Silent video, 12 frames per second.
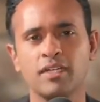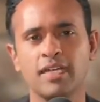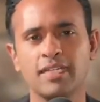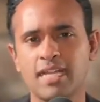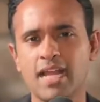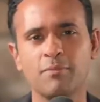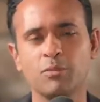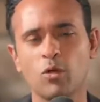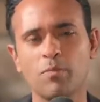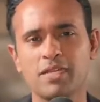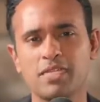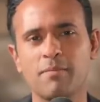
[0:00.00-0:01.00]
And today I'm
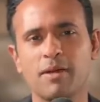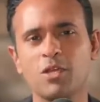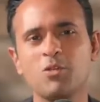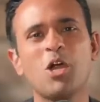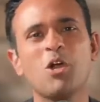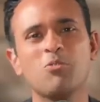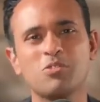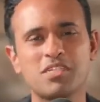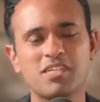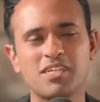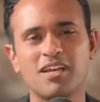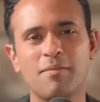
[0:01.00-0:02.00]
joined by somebody who
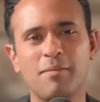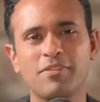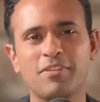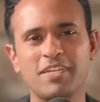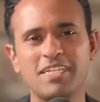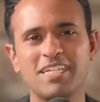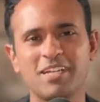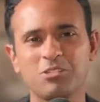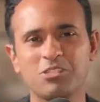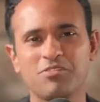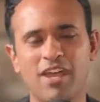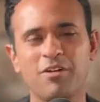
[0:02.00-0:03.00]
knows about the
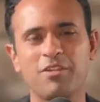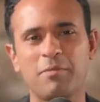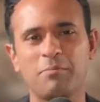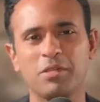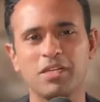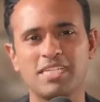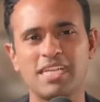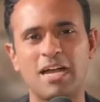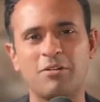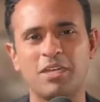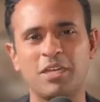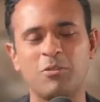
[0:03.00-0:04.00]
details of how that plays
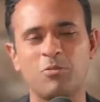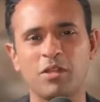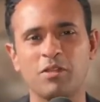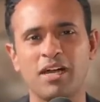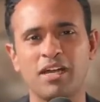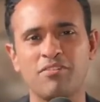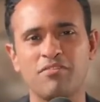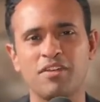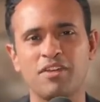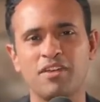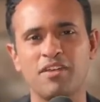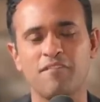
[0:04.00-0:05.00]
out in real life.
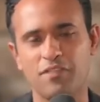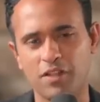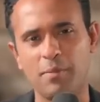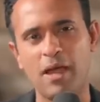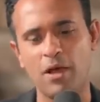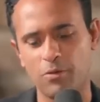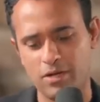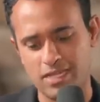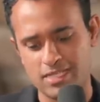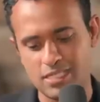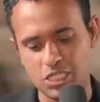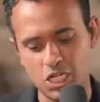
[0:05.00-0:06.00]
Philip Howard,
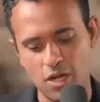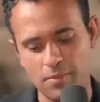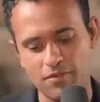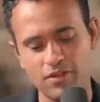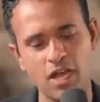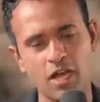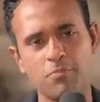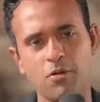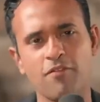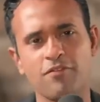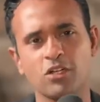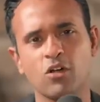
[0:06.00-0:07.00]
he's the chairman of a
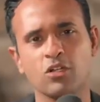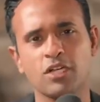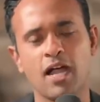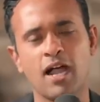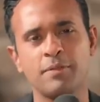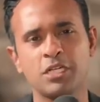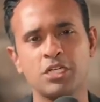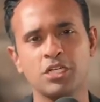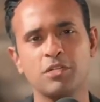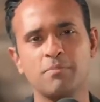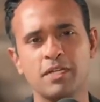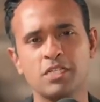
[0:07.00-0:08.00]
nonprofit called Common
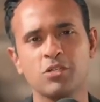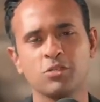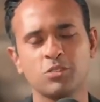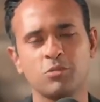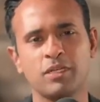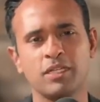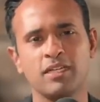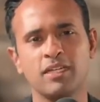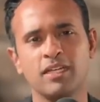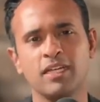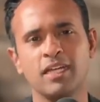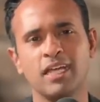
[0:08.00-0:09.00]
Good, but he's also been
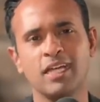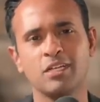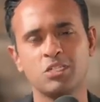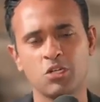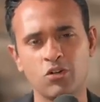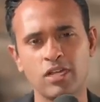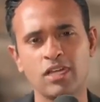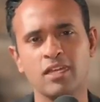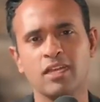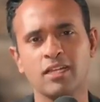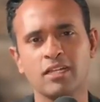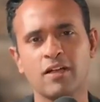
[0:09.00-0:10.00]
an
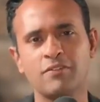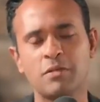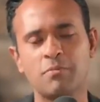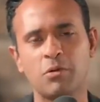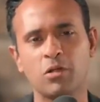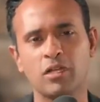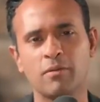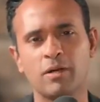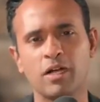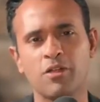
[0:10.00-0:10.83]
attorney at Covington Burling, among